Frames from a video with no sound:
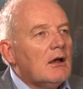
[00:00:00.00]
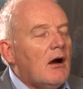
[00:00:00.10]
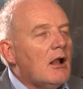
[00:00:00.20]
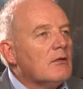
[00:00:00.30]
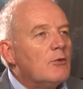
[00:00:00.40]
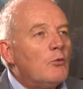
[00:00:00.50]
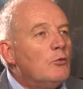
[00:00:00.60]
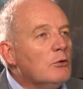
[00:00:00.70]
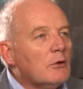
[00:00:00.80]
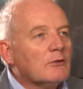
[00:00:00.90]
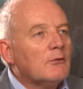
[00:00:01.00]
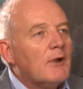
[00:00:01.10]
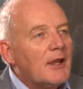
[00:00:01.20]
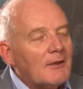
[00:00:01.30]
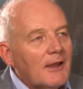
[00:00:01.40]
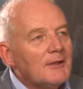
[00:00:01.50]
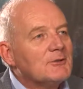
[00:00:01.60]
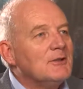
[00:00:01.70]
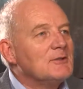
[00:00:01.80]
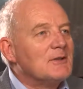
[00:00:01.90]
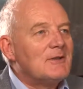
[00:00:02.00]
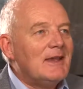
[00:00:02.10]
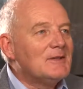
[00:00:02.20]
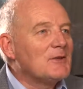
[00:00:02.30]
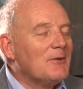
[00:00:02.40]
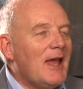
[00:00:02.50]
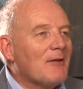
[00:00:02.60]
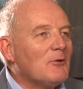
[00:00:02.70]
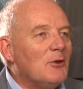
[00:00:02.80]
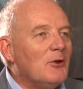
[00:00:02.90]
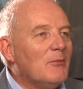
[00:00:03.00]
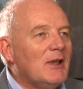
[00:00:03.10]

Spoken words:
all of the rules and regulations and things that we have to do.